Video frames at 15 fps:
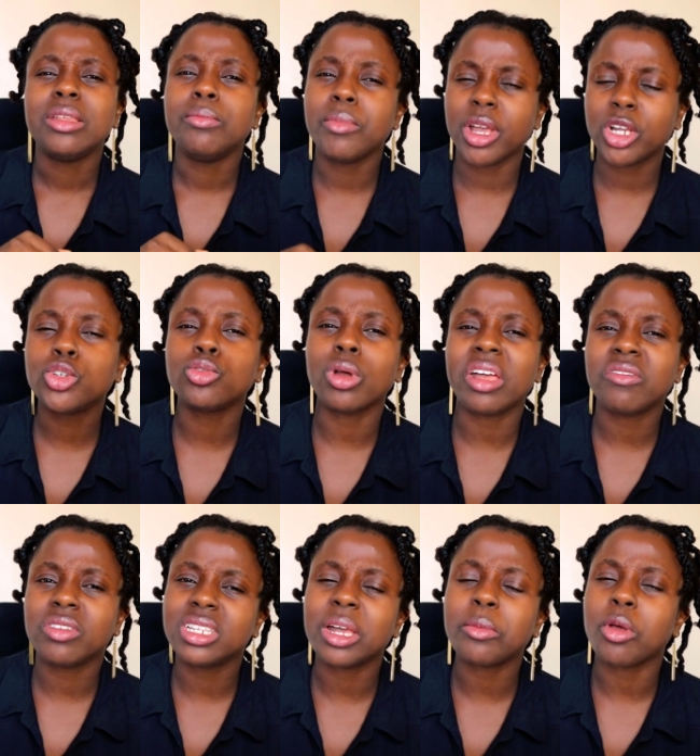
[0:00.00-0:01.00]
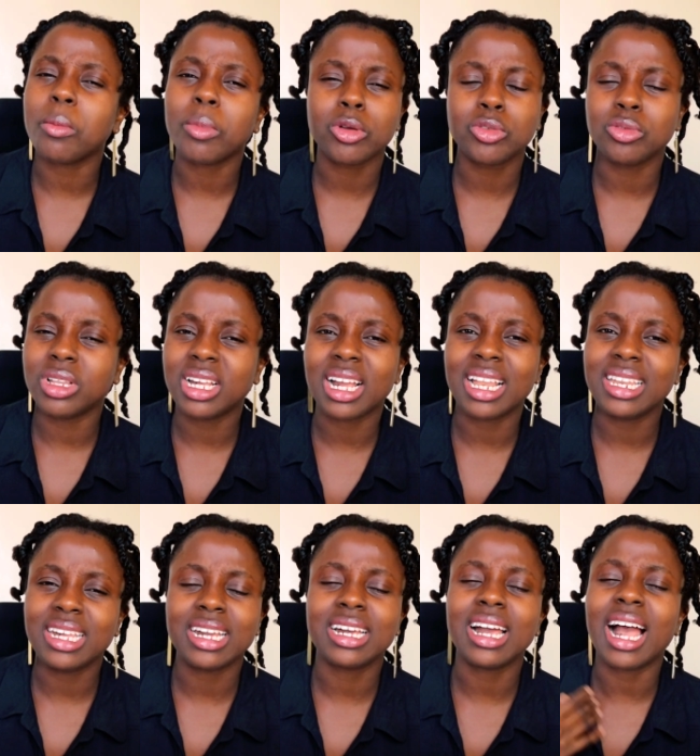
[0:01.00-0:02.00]
make sure every time you're about to click a
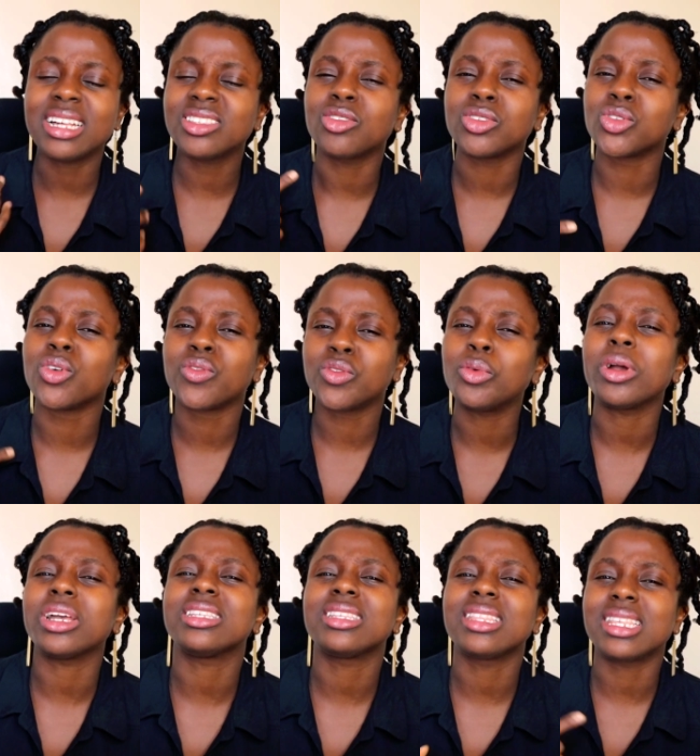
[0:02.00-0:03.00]
link ask yourself twice